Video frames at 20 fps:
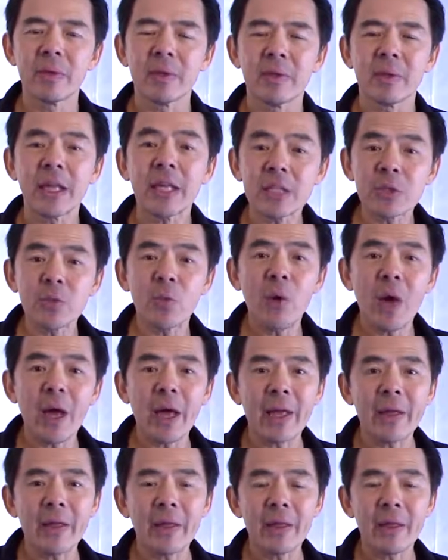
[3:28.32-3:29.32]
That's
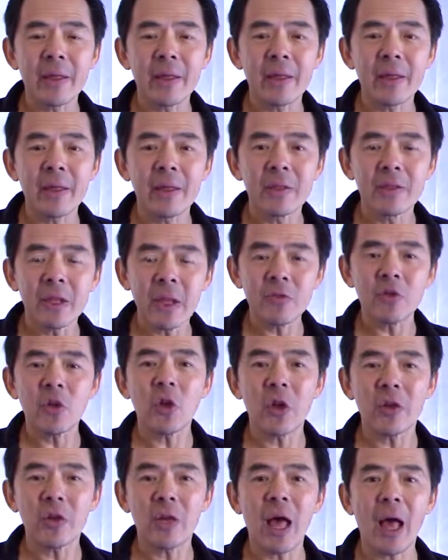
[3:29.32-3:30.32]
why they've
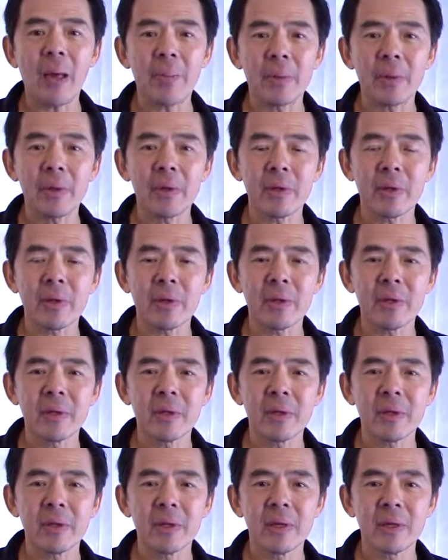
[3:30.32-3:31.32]
turned up.
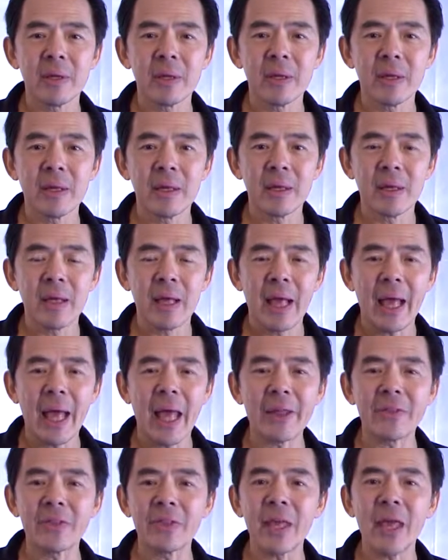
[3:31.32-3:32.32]

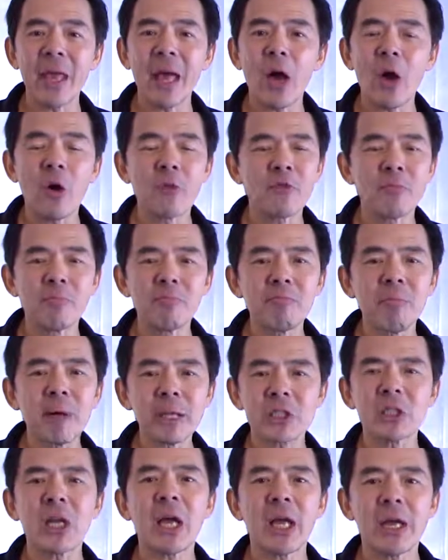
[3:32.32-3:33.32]
And they are of
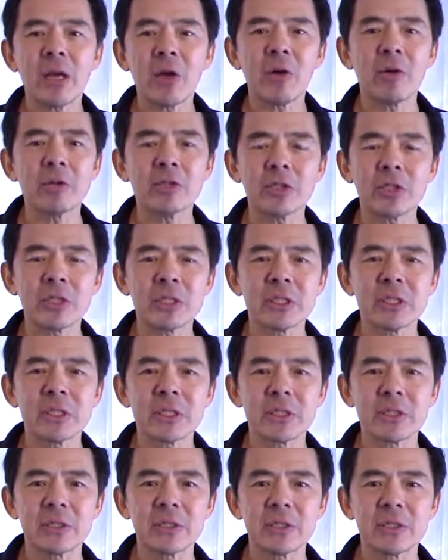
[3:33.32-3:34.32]
much higher
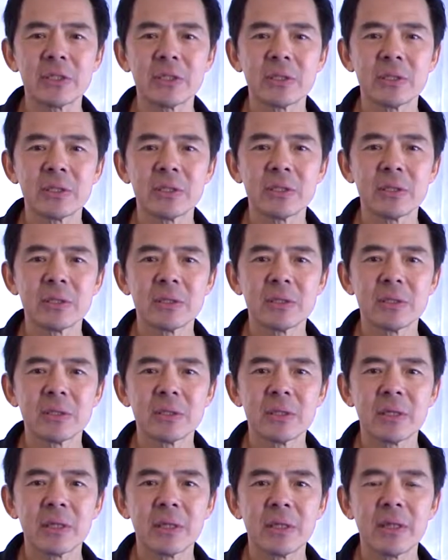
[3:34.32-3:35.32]
consciousness
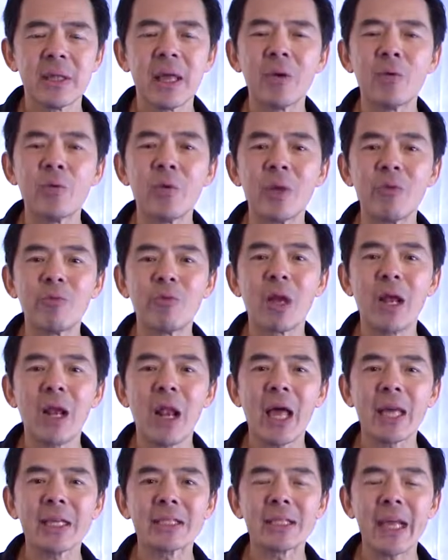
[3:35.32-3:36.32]
than we
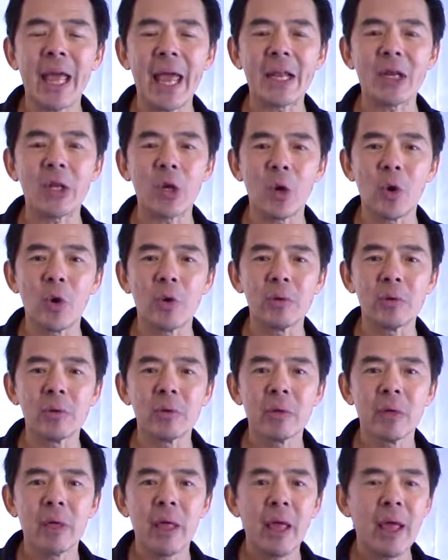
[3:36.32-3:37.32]
realize and know.
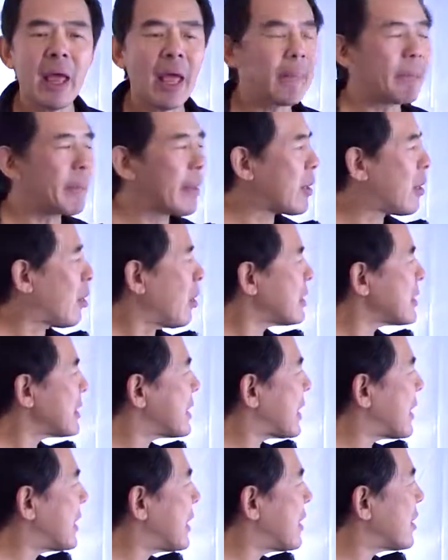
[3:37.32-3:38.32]
And because
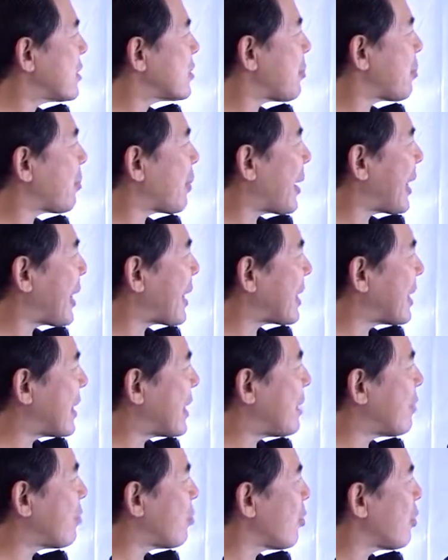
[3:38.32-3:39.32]
they're here to play a
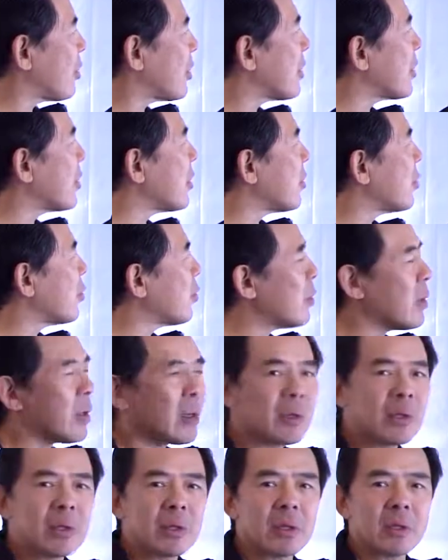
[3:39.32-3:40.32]
key role in the new
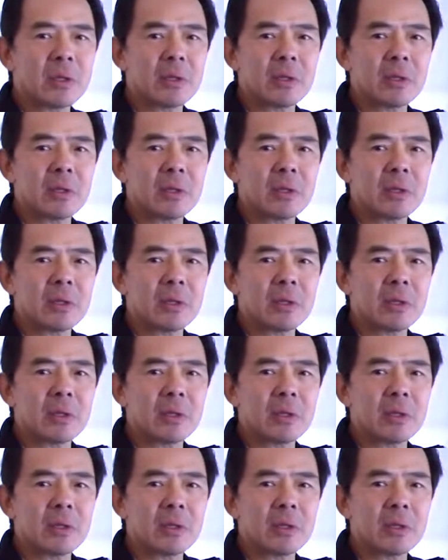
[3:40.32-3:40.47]
world,